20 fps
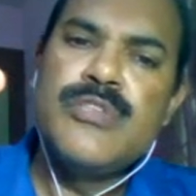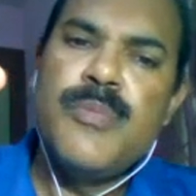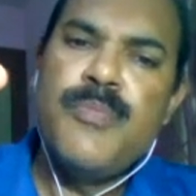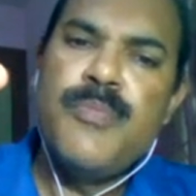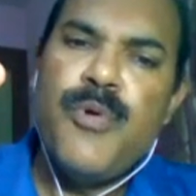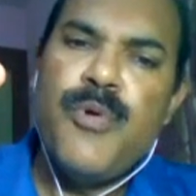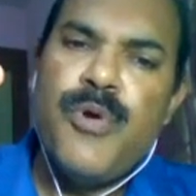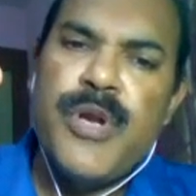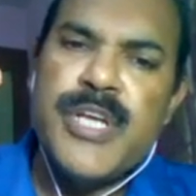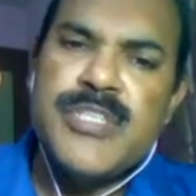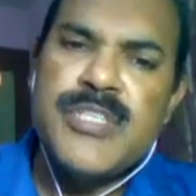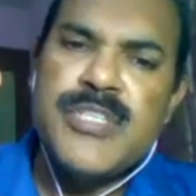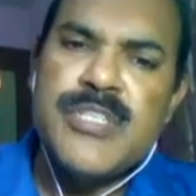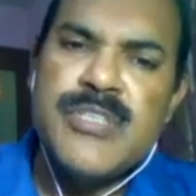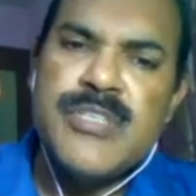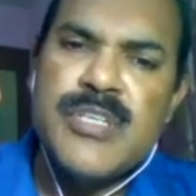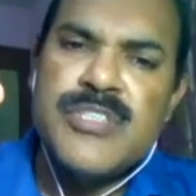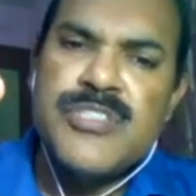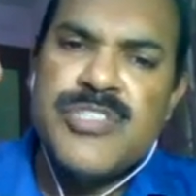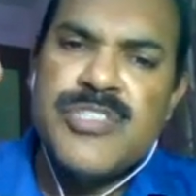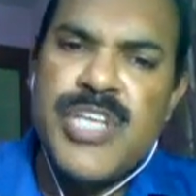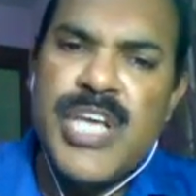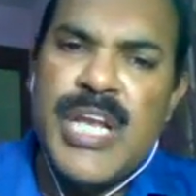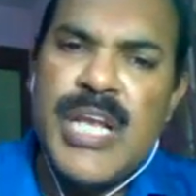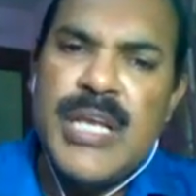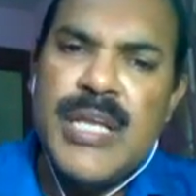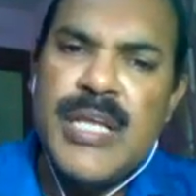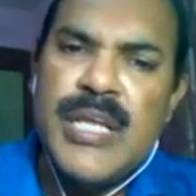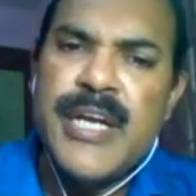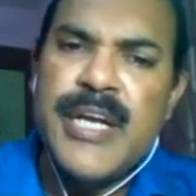support extensors
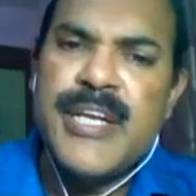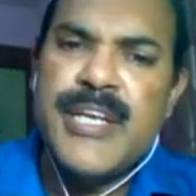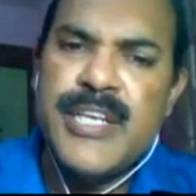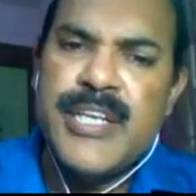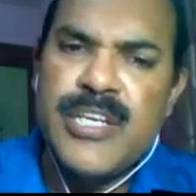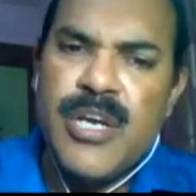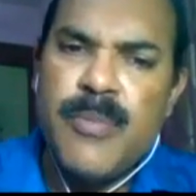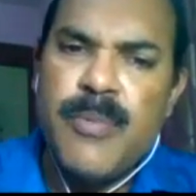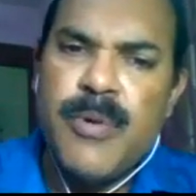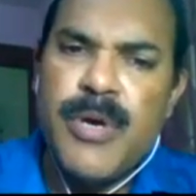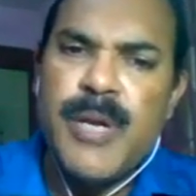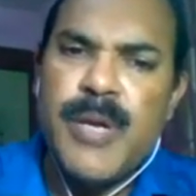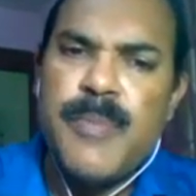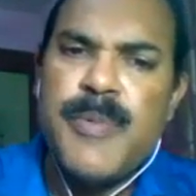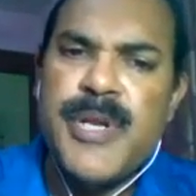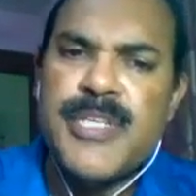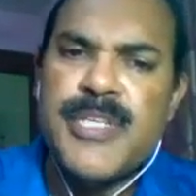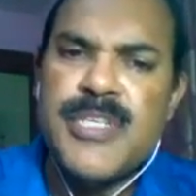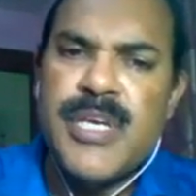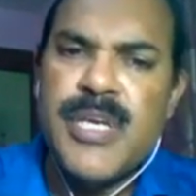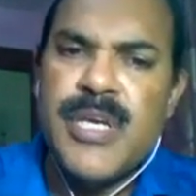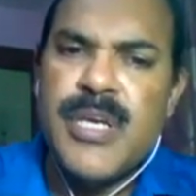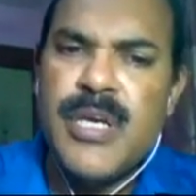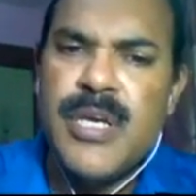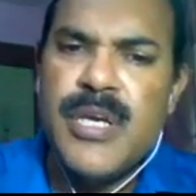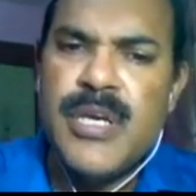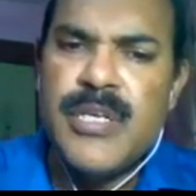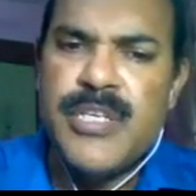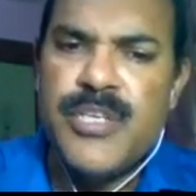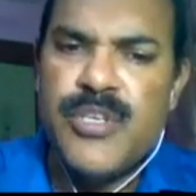till it recover. If it is
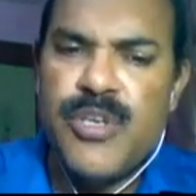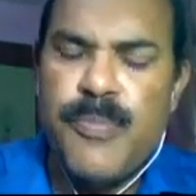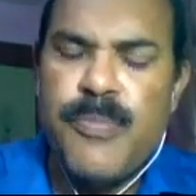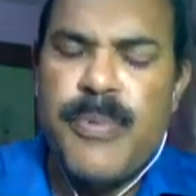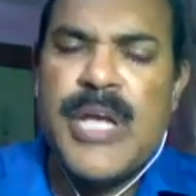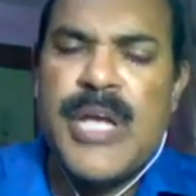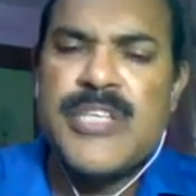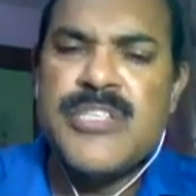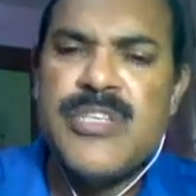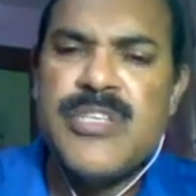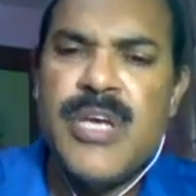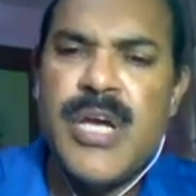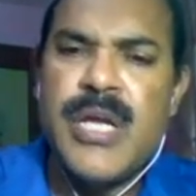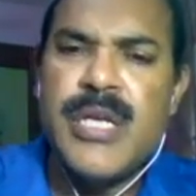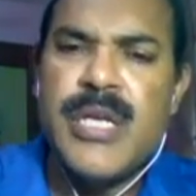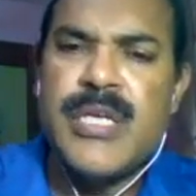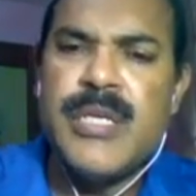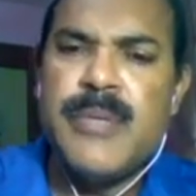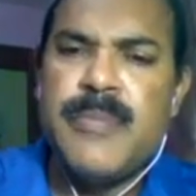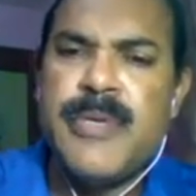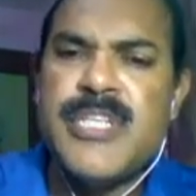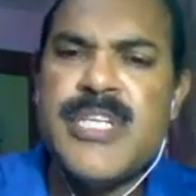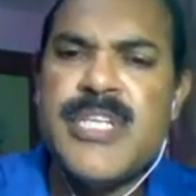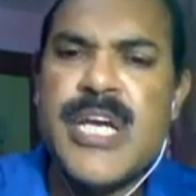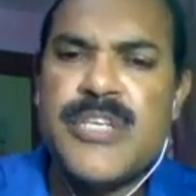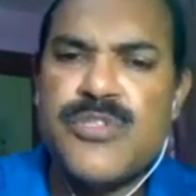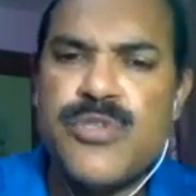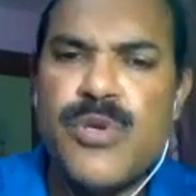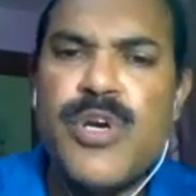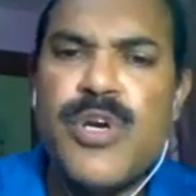a neurapraxia, if it
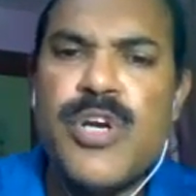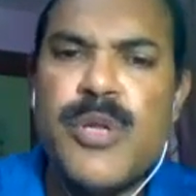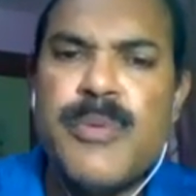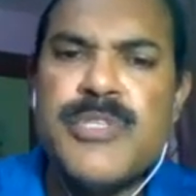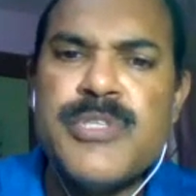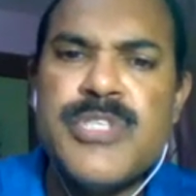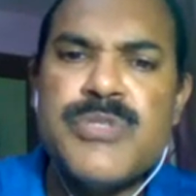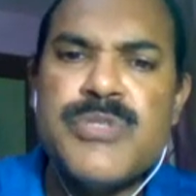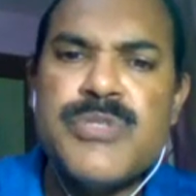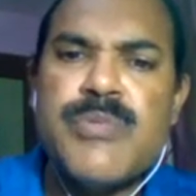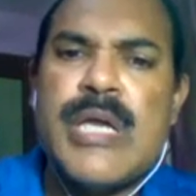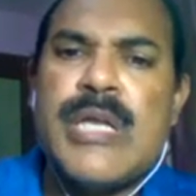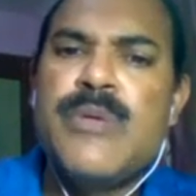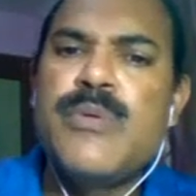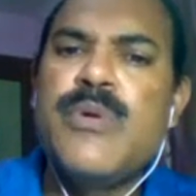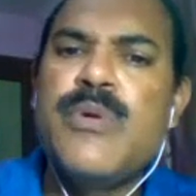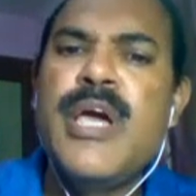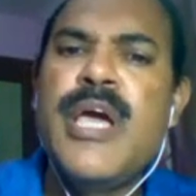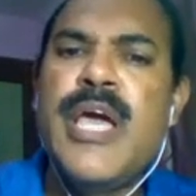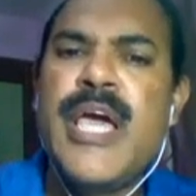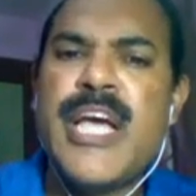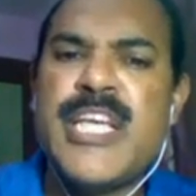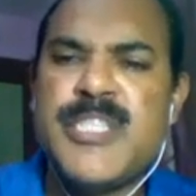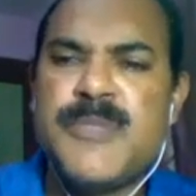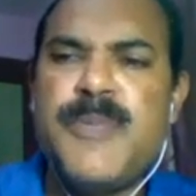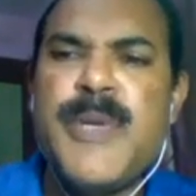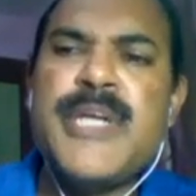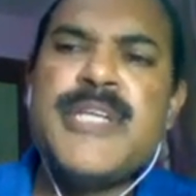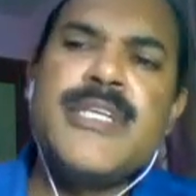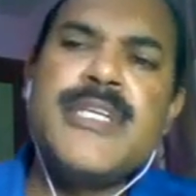is axonotmesis where you
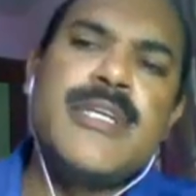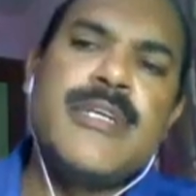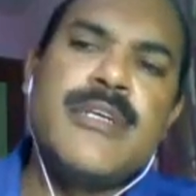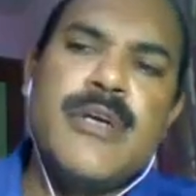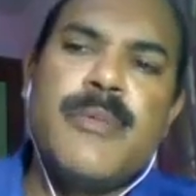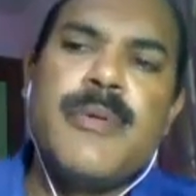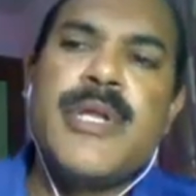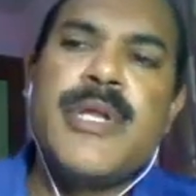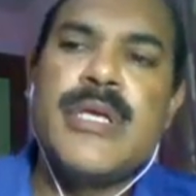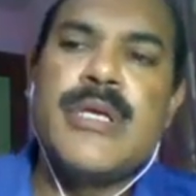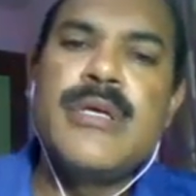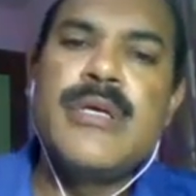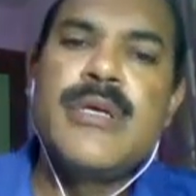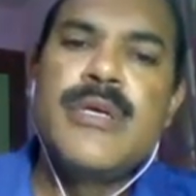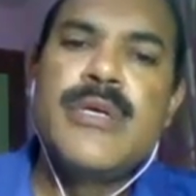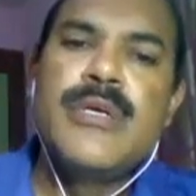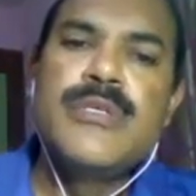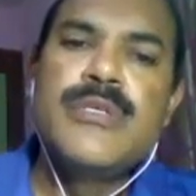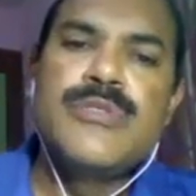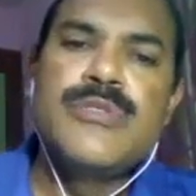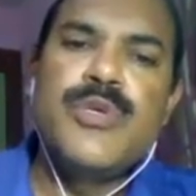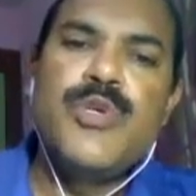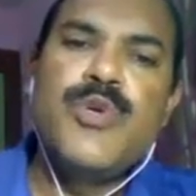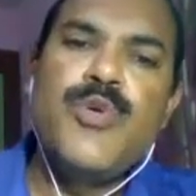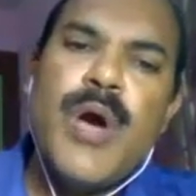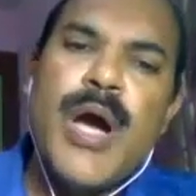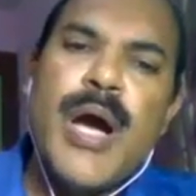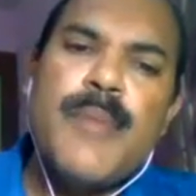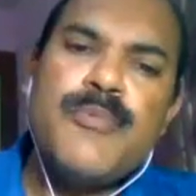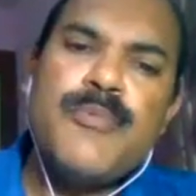expect a recovery. So
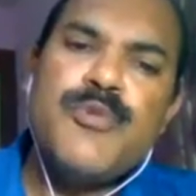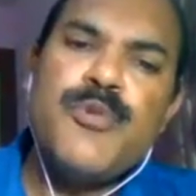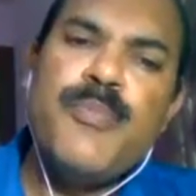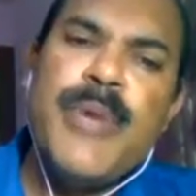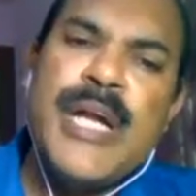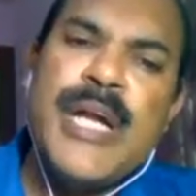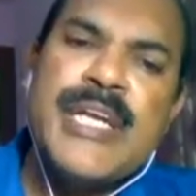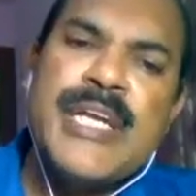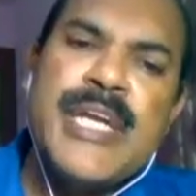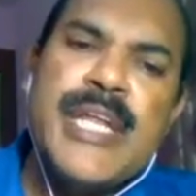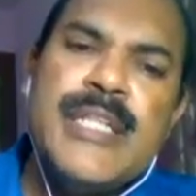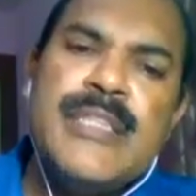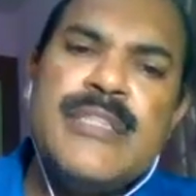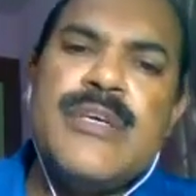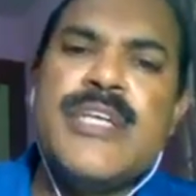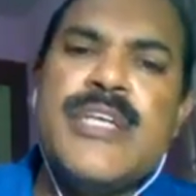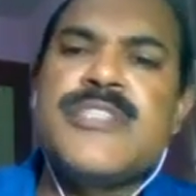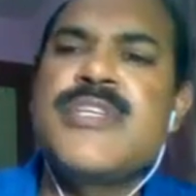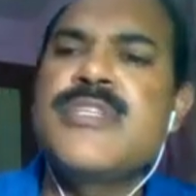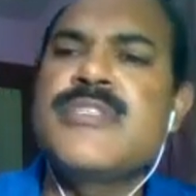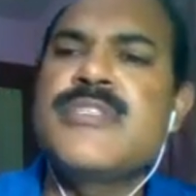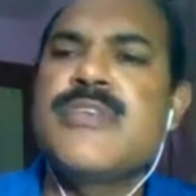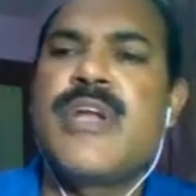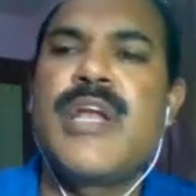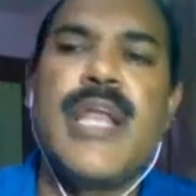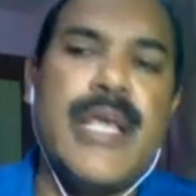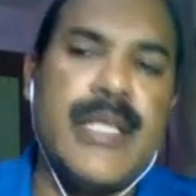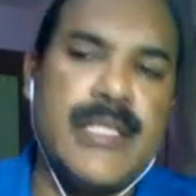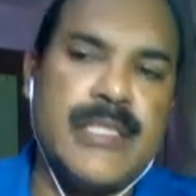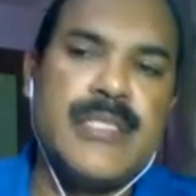you have to maintain the
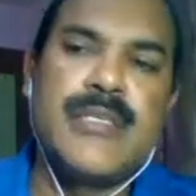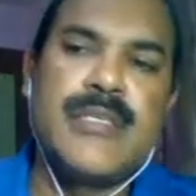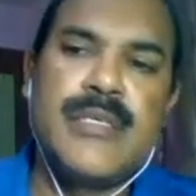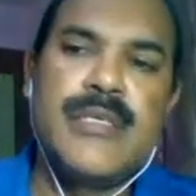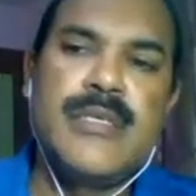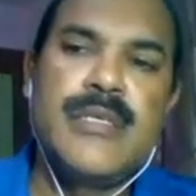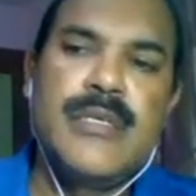extensor length